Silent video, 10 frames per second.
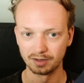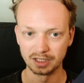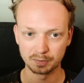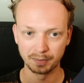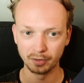
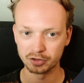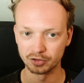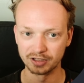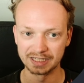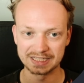post
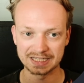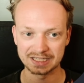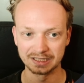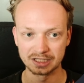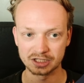doesn't exist
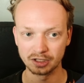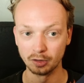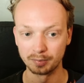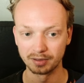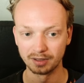in this
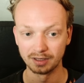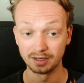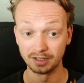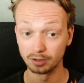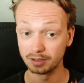scope.
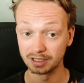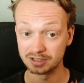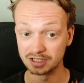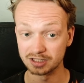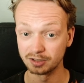It only
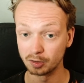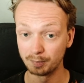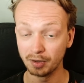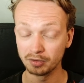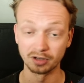exists in the
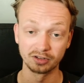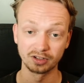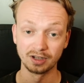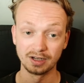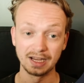component,
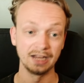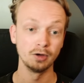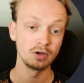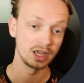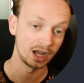and
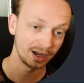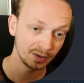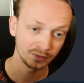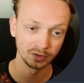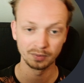only
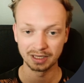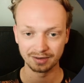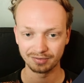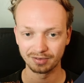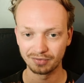after we
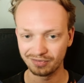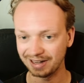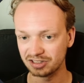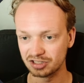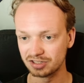have
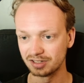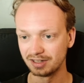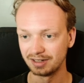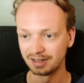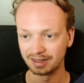fetched
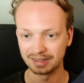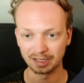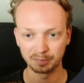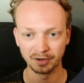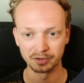
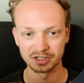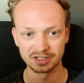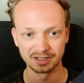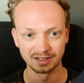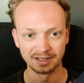that
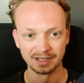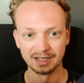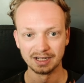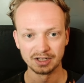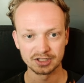post.
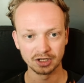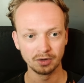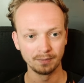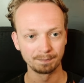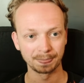
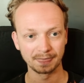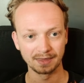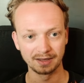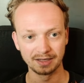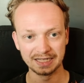So
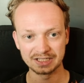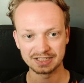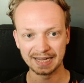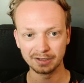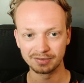
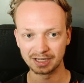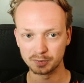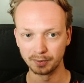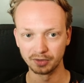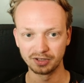instead of
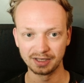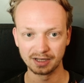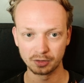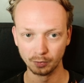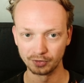exporting a
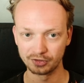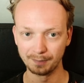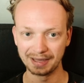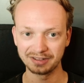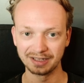const
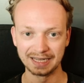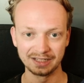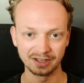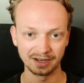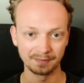
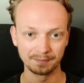metadata